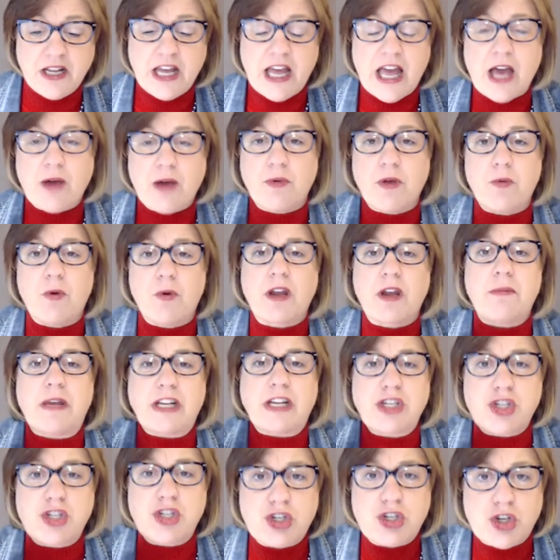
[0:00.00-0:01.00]
And we want to
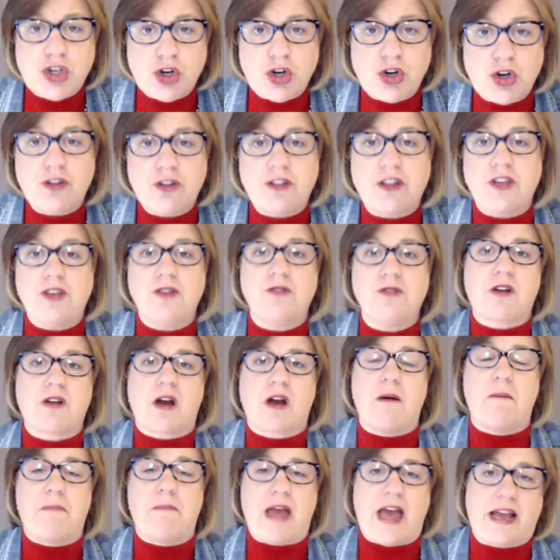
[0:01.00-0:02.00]
make sure that you
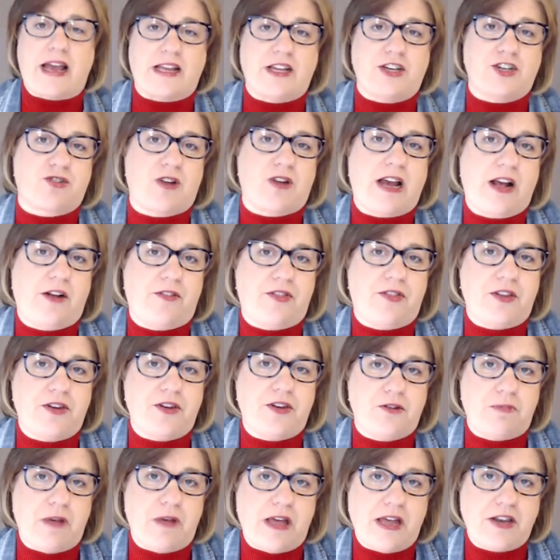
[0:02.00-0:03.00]
come back and try out the
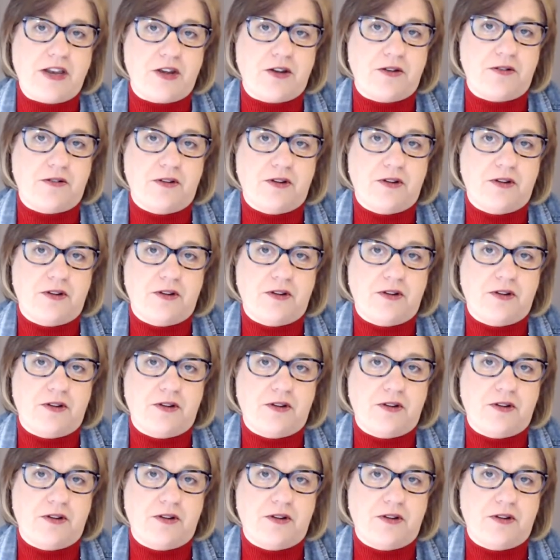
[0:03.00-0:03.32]
new menu.